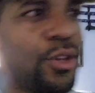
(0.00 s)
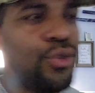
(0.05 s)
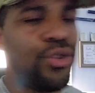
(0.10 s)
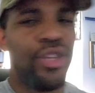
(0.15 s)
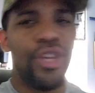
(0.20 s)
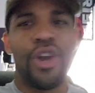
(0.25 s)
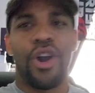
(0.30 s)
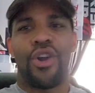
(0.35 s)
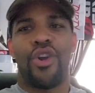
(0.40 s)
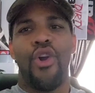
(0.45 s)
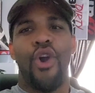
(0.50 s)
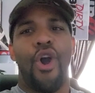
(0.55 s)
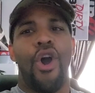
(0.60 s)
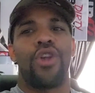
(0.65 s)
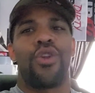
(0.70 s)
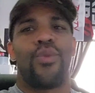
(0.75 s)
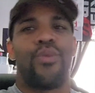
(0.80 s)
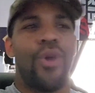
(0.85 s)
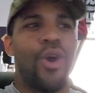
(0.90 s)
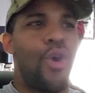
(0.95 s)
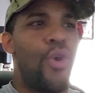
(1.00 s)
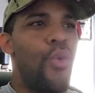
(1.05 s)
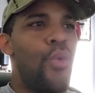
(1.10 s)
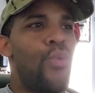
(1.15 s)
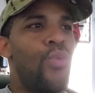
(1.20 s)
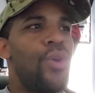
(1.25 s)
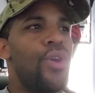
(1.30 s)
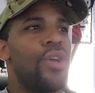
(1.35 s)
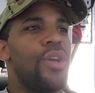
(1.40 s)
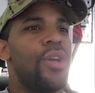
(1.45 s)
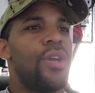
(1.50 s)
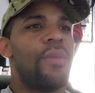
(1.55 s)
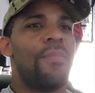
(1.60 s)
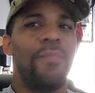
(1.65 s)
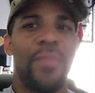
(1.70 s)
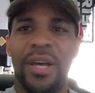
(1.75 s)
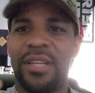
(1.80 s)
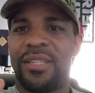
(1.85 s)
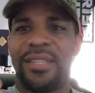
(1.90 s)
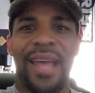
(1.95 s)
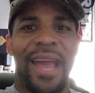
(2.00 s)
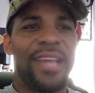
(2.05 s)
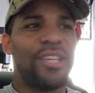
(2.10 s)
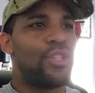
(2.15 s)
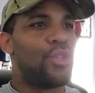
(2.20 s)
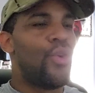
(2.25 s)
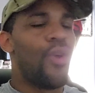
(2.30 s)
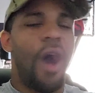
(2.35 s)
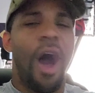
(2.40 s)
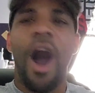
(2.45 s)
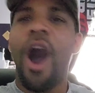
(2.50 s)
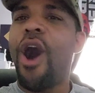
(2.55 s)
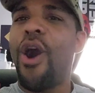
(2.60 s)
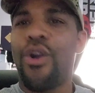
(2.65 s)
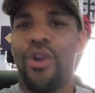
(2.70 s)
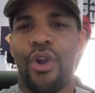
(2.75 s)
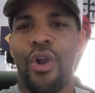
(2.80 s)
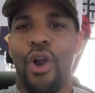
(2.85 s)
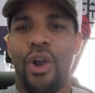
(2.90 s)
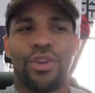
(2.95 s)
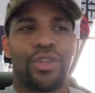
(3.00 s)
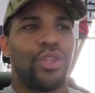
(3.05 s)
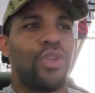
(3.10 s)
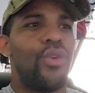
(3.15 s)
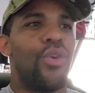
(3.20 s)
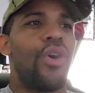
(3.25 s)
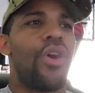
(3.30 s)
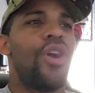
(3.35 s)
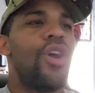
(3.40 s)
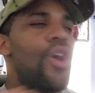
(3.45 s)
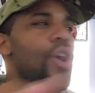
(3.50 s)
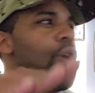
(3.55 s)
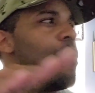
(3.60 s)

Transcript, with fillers: You see a car on the road, Mustangs do it, all cars do it.